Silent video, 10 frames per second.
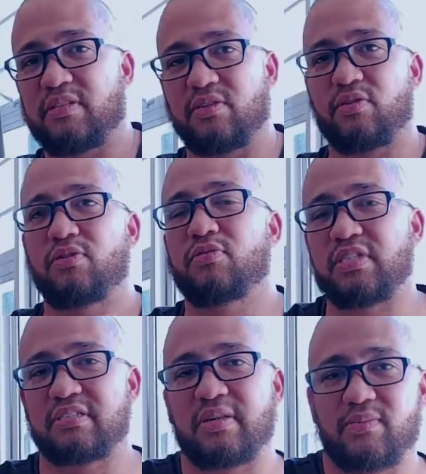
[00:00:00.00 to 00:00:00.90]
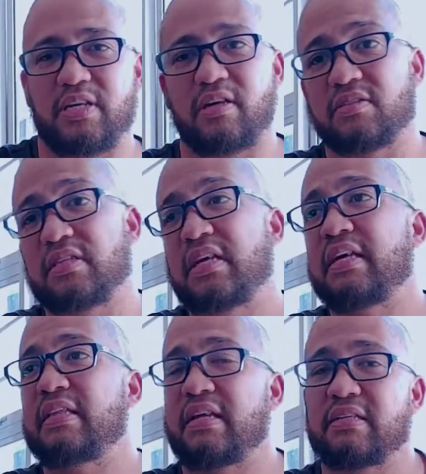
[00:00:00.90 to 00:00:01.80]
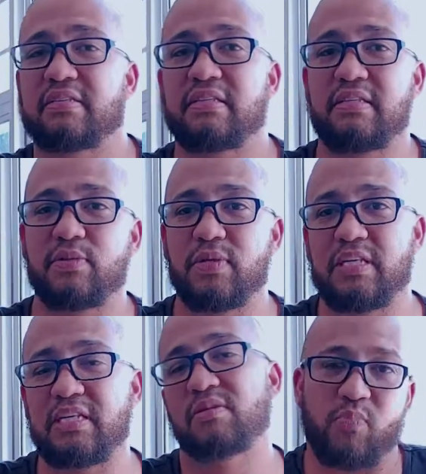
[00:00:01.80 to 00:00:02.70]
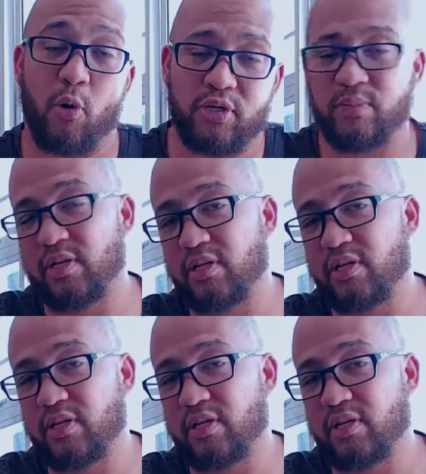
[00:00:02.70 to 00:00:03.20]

you're using something else that is equally portable.